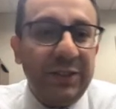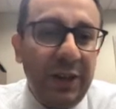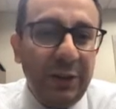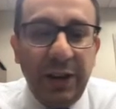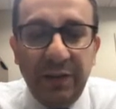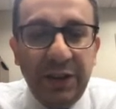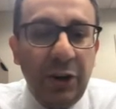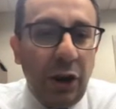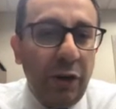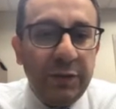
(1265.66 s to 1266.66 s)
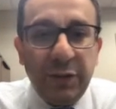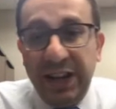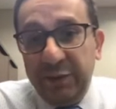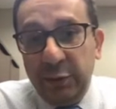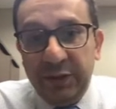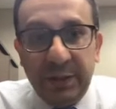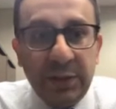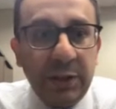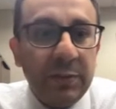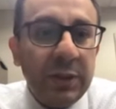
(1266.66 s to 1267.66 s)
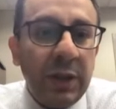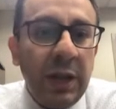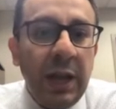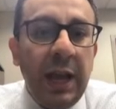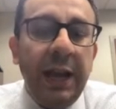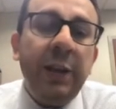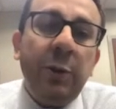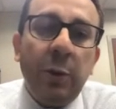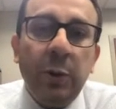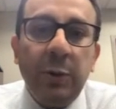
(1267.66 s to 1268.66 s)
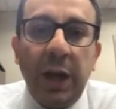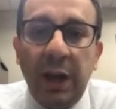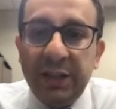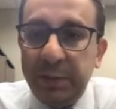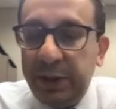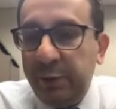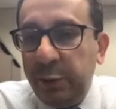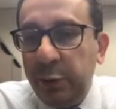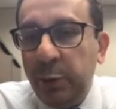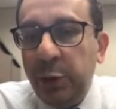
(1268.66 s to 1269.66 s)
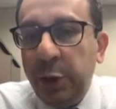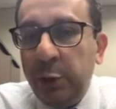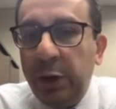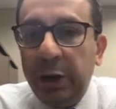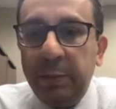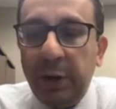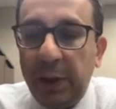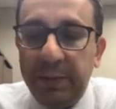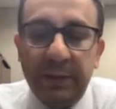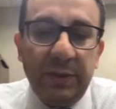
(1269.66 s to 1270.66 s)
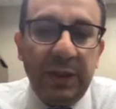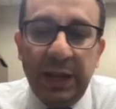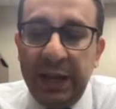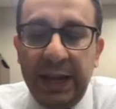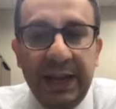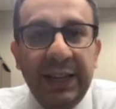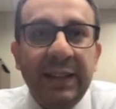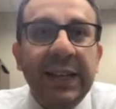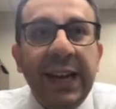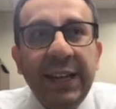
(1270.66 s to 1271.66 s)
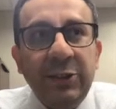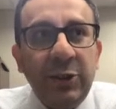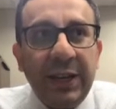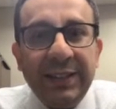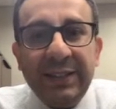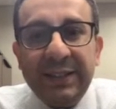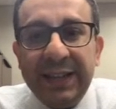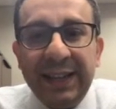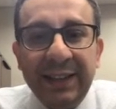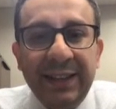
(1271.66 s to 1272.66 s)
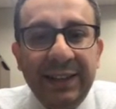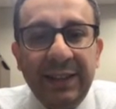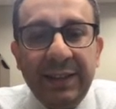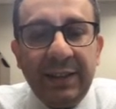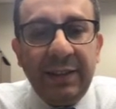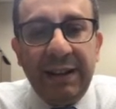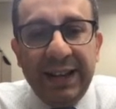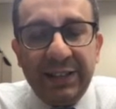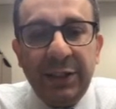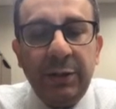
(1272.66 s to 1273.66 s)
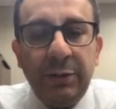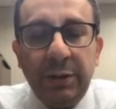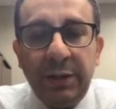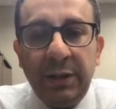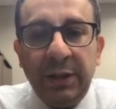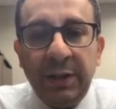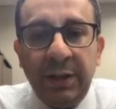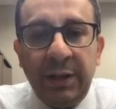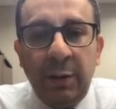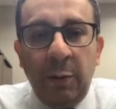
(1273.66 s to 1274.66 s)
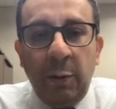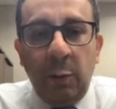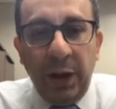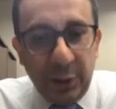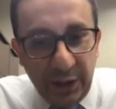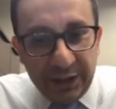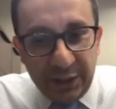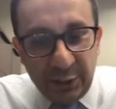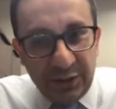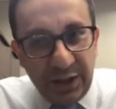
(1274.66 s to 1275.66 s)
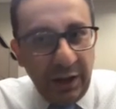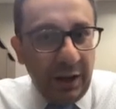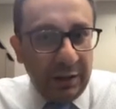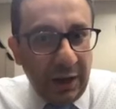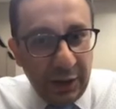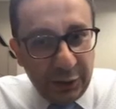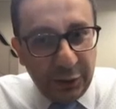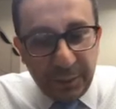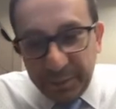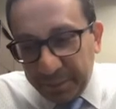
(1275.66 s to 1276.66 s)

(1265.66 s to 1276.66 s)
so I don't have any cough, so I have no symptoms. And I don't go to the hospital for pneumonia or lung problems. And at the end, you can tell that they're asking really, why do I need to see a lung doctor?